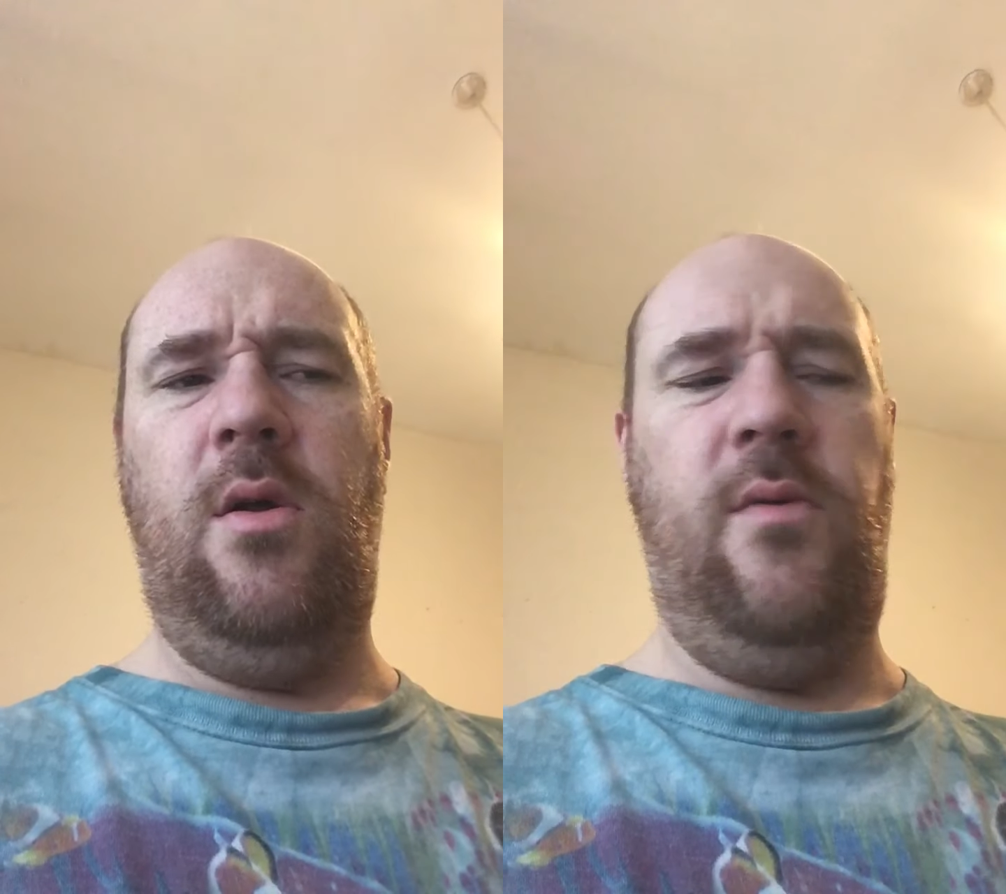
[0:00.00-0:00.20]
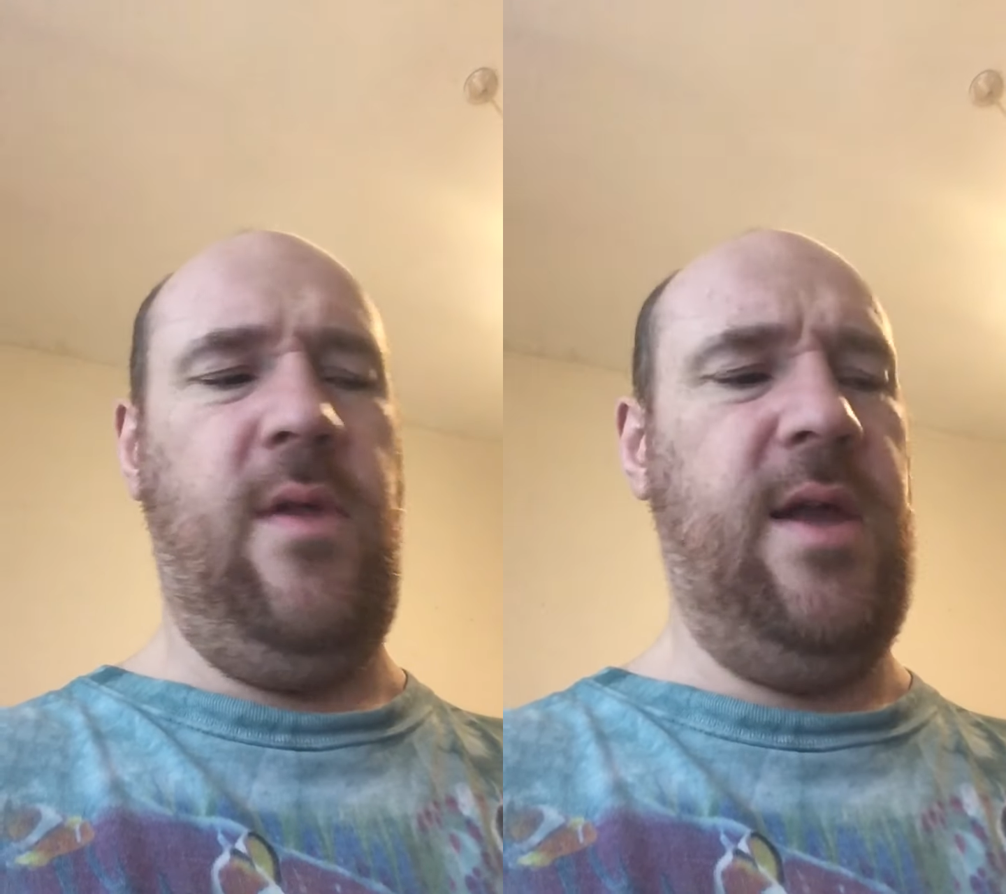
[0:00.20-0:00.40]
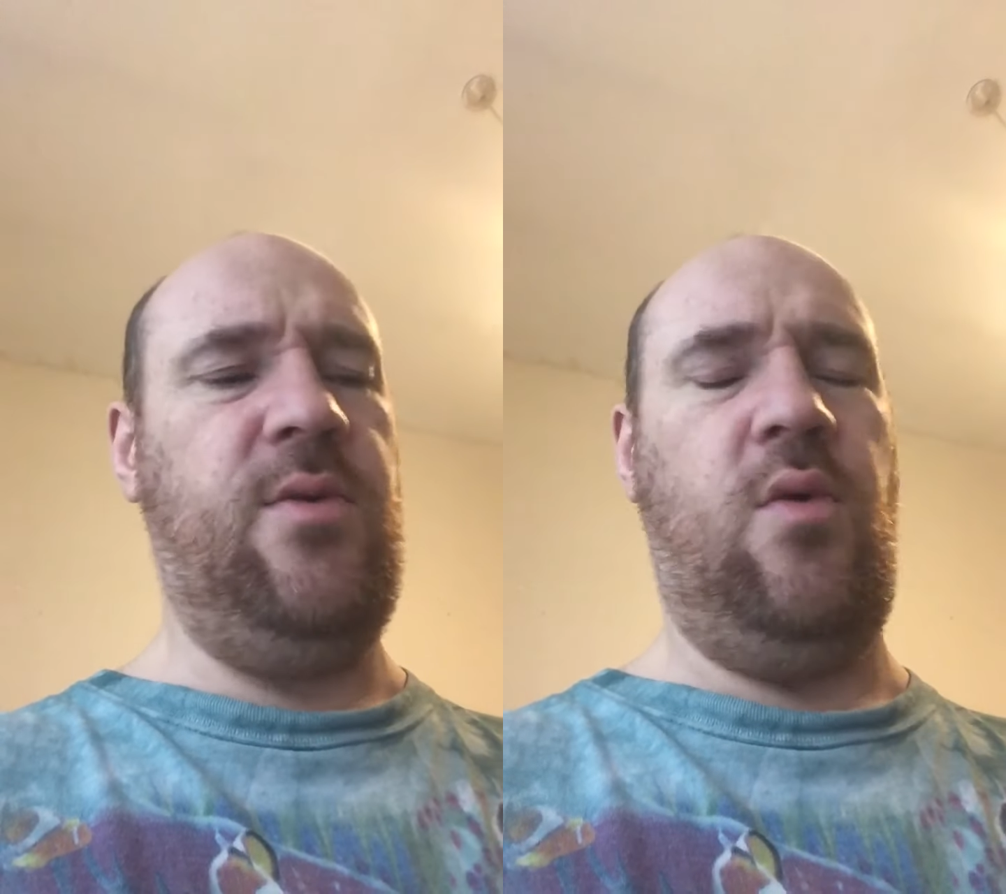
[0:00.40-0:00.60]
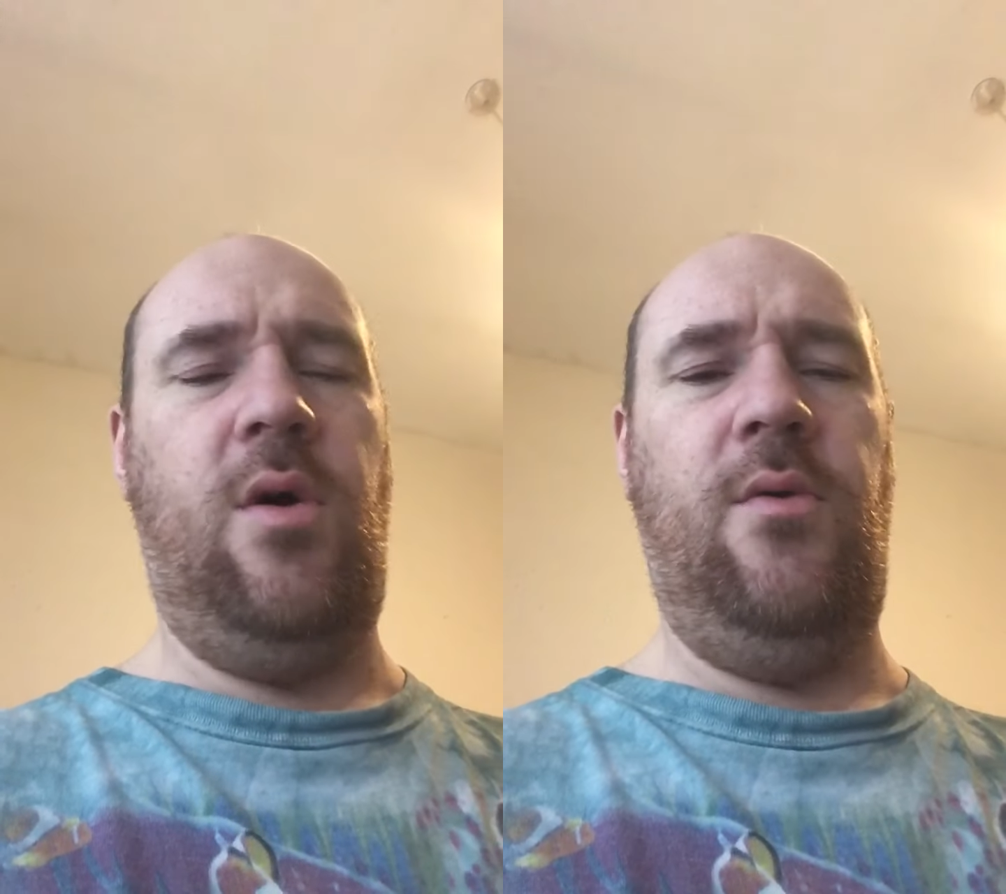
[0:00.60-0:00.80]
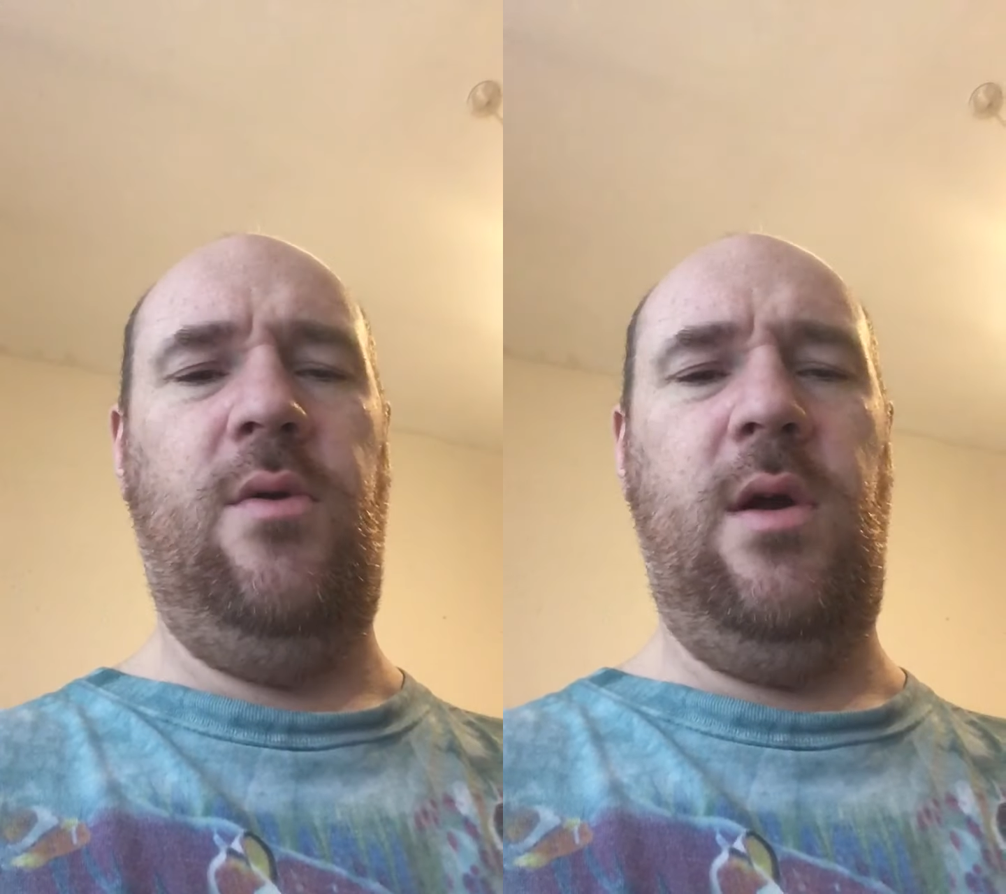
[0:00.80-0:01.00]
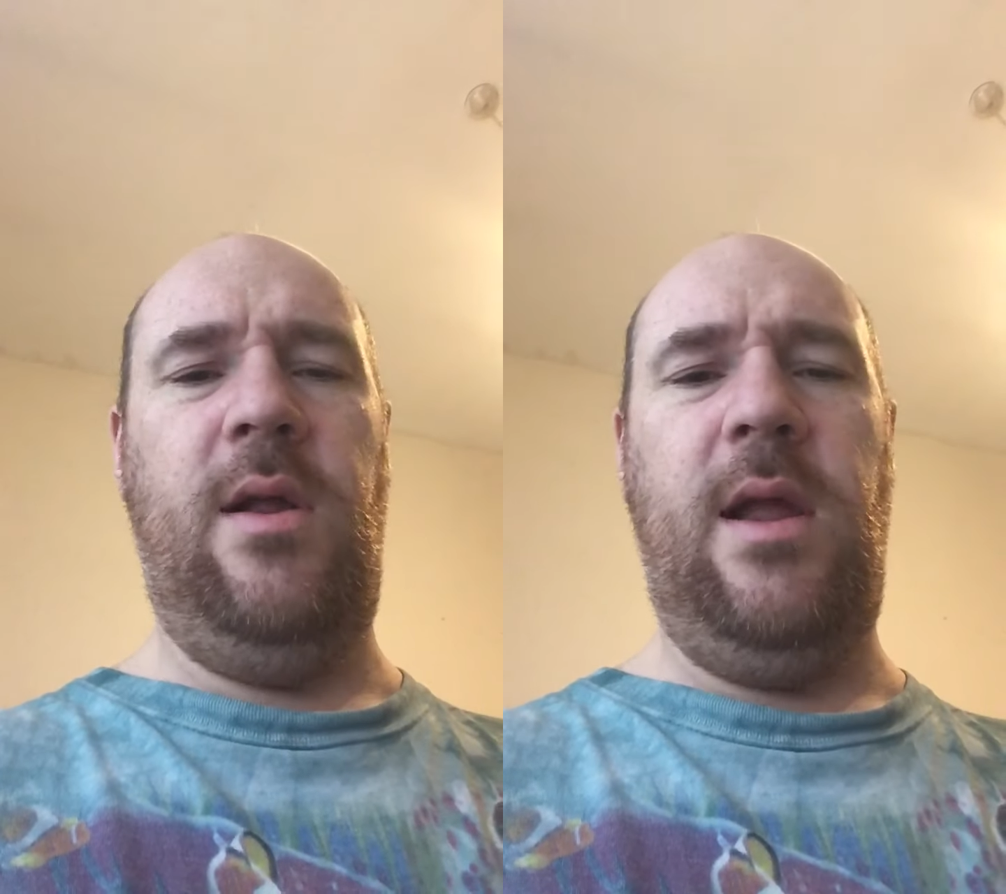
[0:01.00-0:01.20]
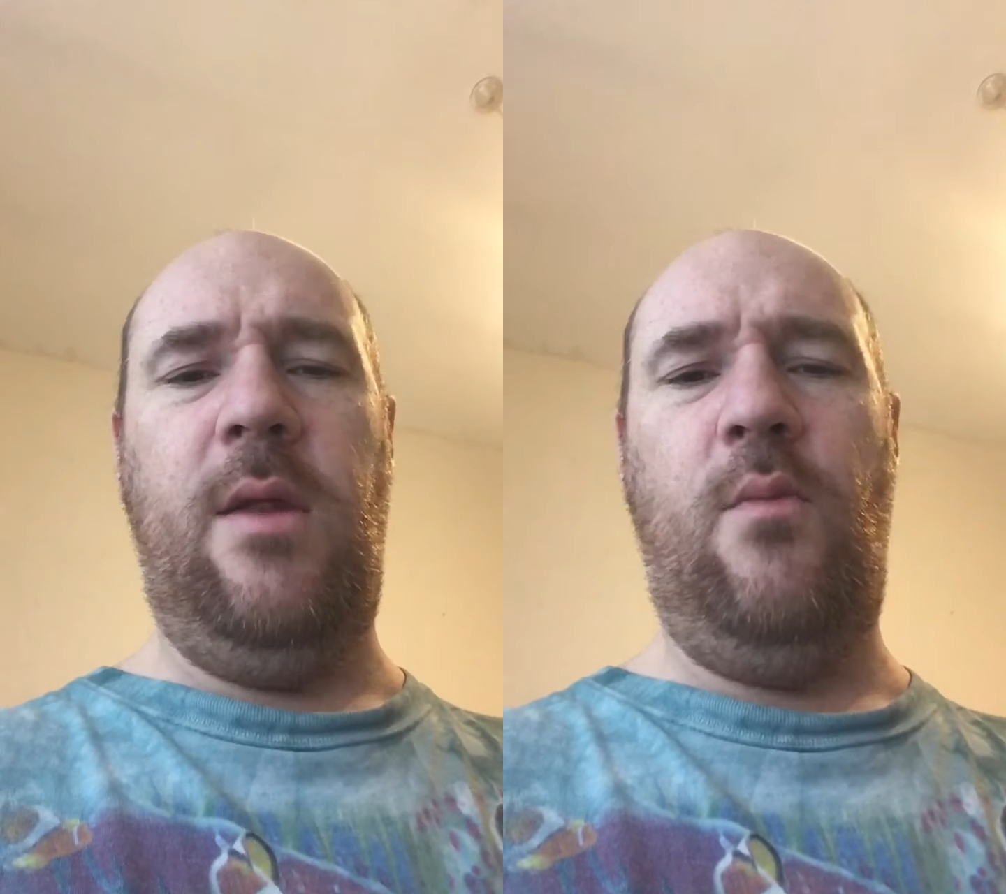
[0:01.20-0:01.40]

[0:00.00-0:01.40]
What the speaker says: this one and then